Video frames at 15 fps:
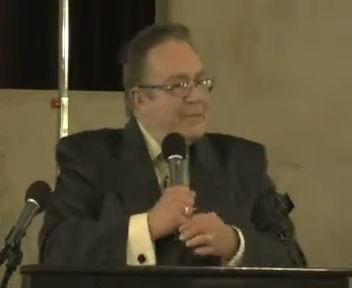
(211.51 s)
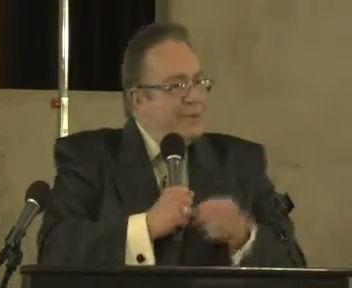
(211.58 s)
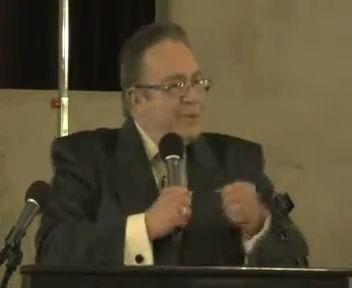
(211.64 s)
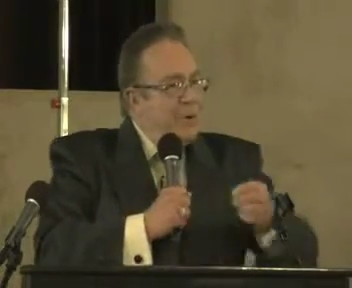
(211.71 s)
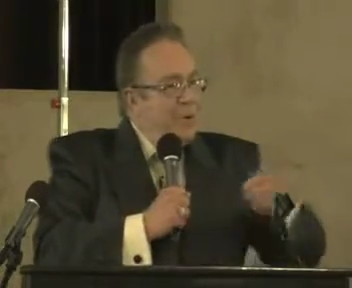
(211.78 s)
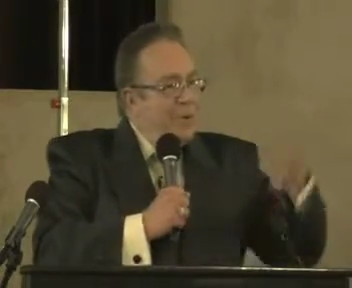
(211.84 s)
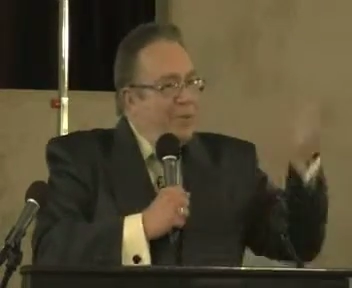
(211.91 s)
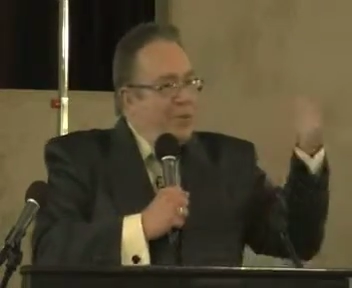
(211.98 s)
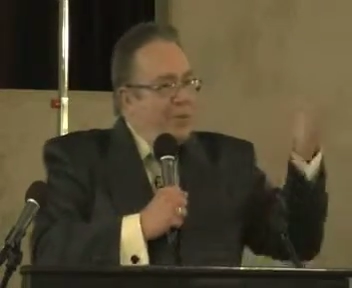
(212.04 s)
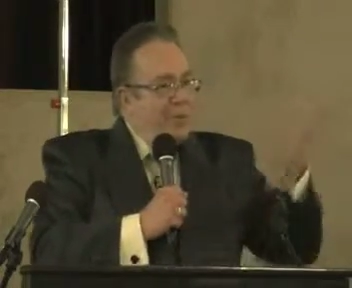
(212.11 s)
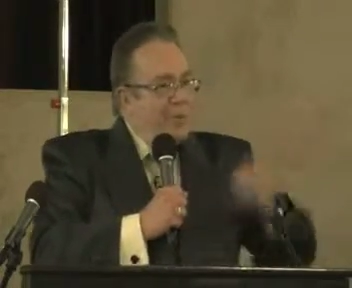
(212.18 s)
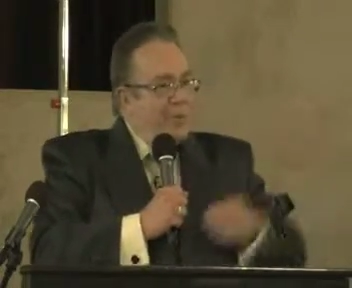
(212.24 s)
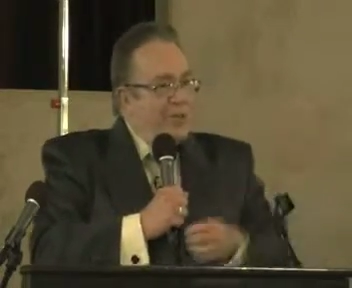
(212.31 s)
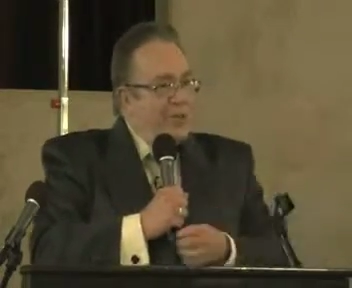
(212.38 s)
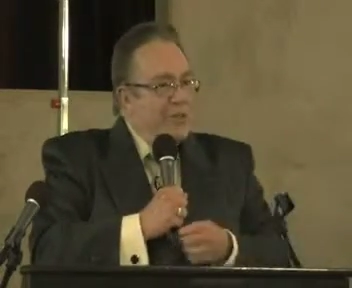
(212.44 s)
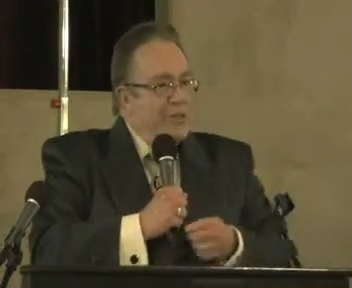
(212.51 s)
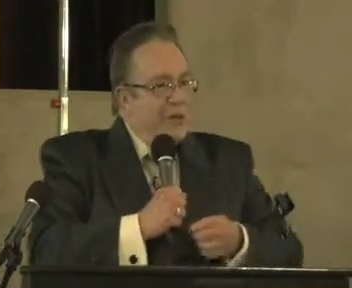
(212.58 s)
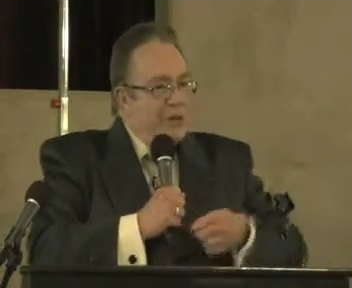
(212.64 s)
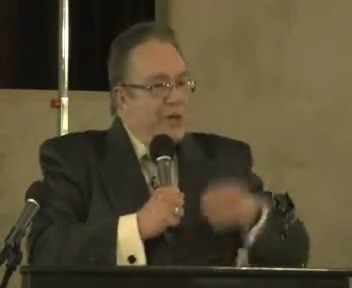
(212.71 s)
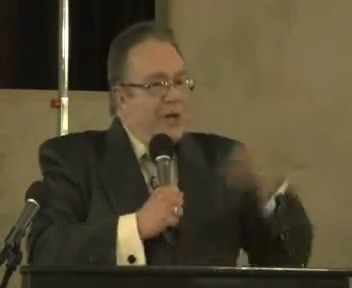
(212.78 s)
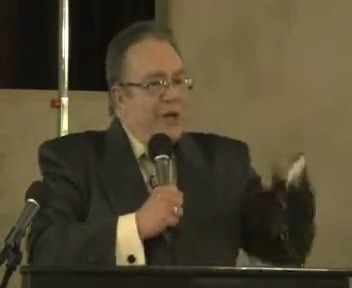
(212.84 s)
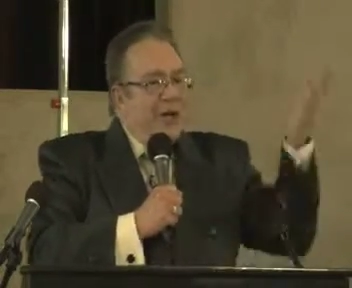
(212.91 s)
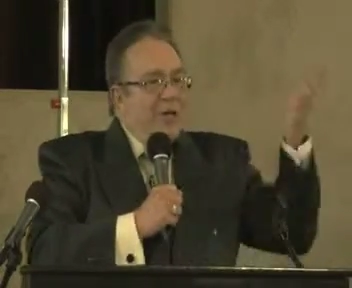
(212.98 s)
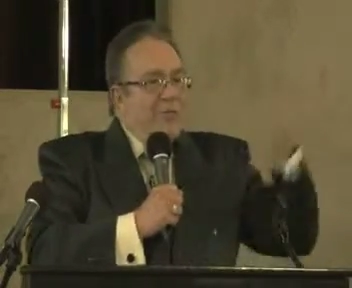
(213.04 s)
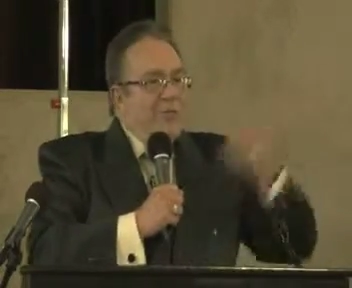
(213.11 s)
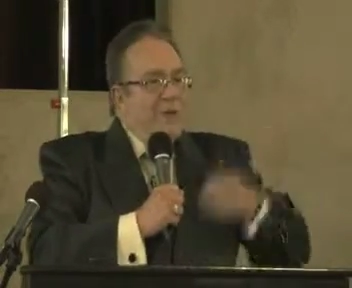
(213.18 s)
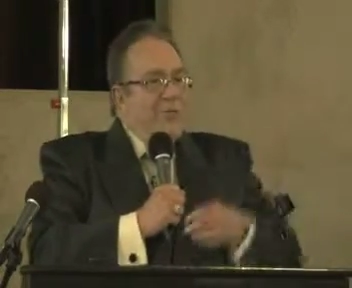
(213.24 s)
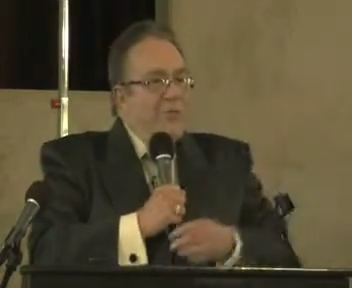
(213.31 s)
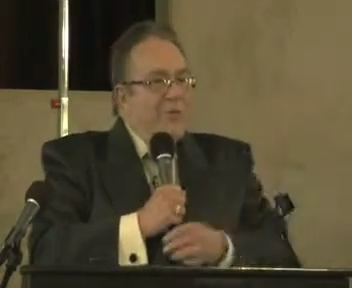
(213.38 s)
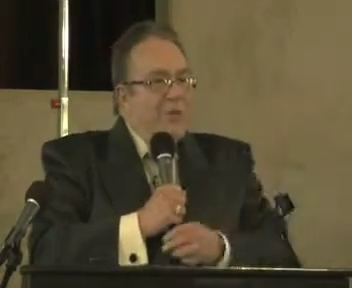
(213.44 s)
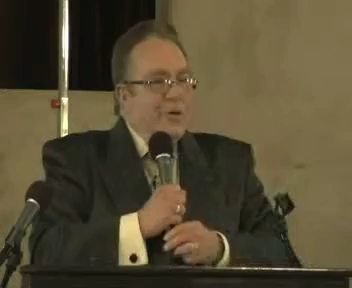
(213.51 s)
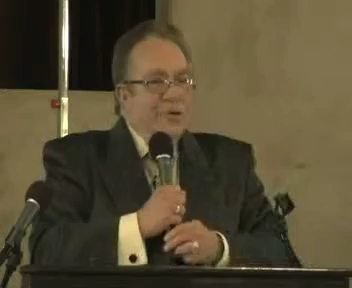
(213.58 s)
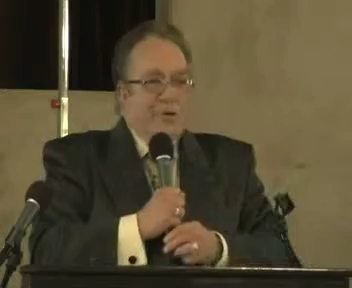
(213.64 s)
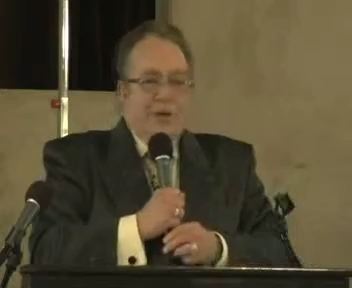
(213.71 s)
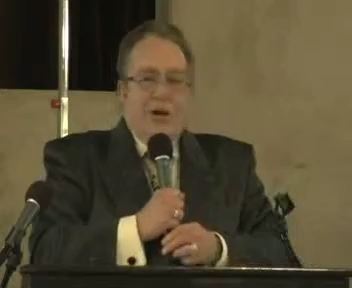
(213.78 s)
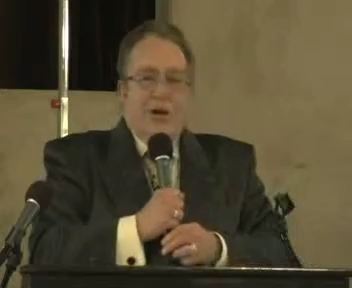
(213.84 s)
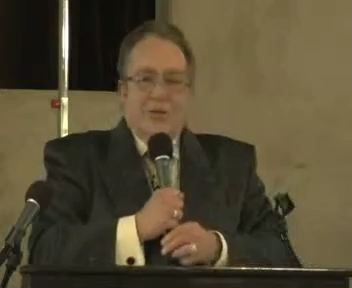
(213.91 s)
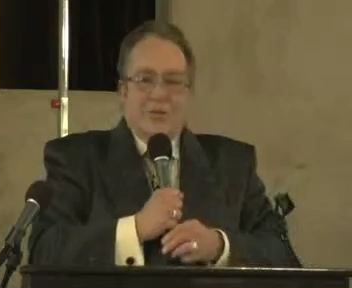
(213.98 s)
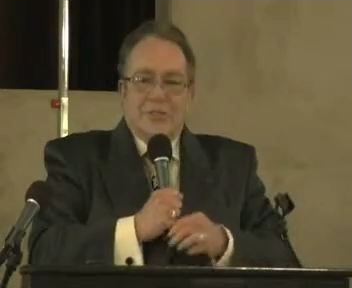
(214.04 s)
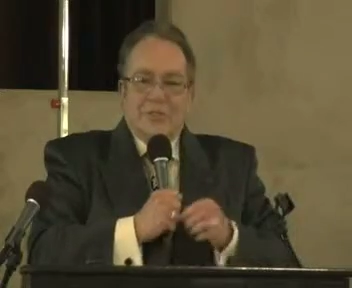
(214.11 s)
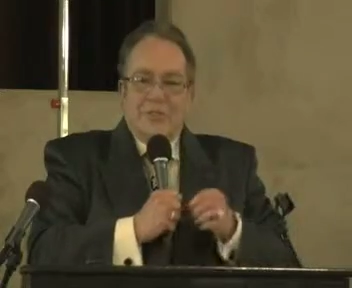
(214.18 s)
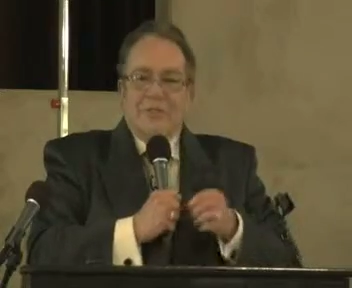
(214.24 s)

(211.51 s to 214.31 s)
The wife brings him beer, says, give me another beer before it starts.